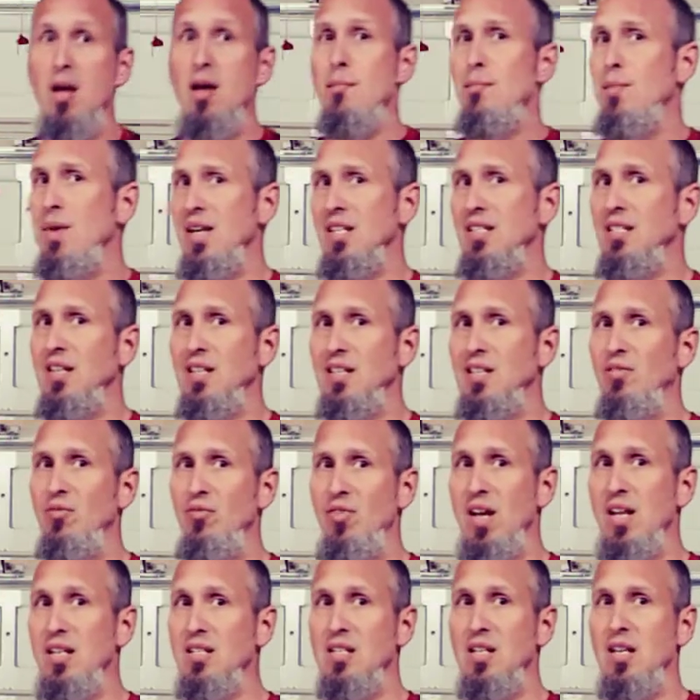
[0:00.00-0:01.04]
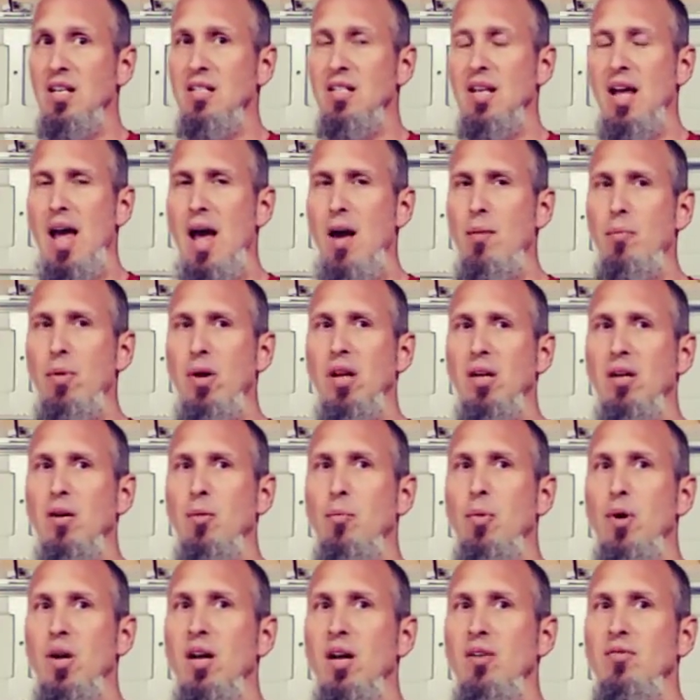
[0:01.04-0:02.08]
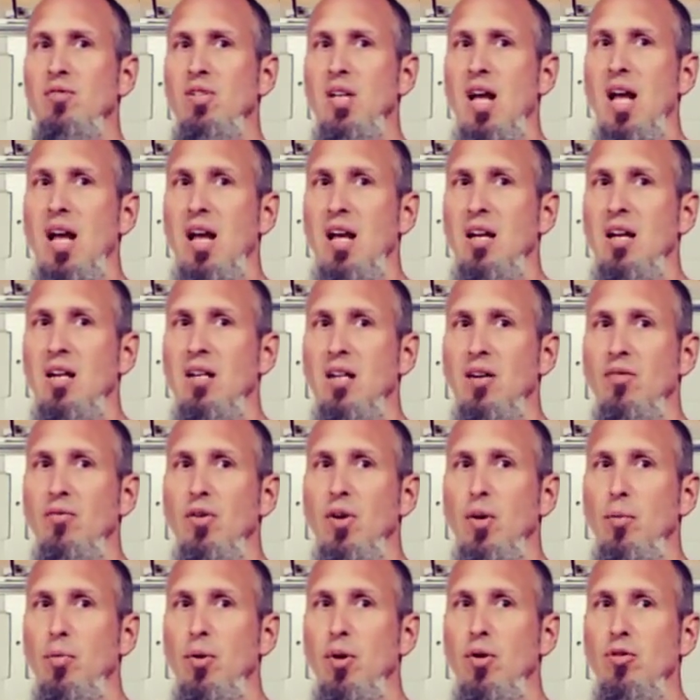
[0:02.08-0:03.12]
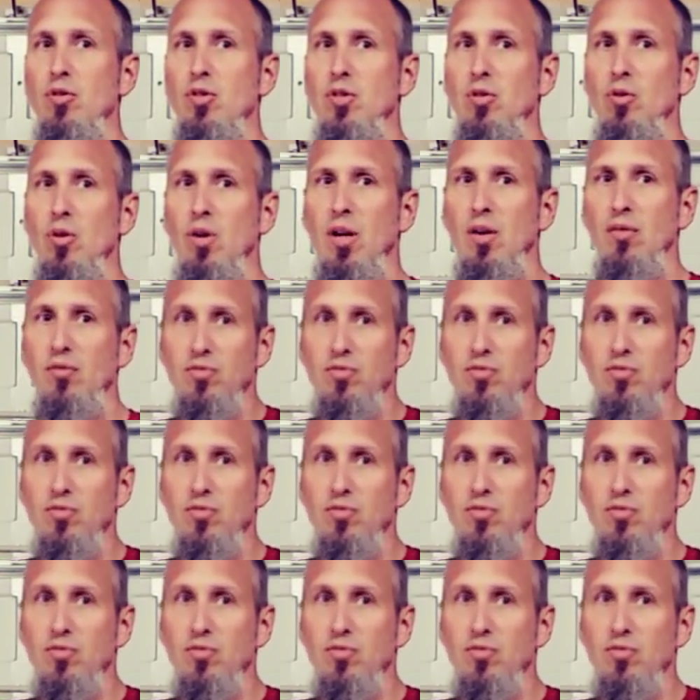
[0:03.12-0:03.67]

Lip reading: basic defense has happened, but I've taken a different approach to it. I've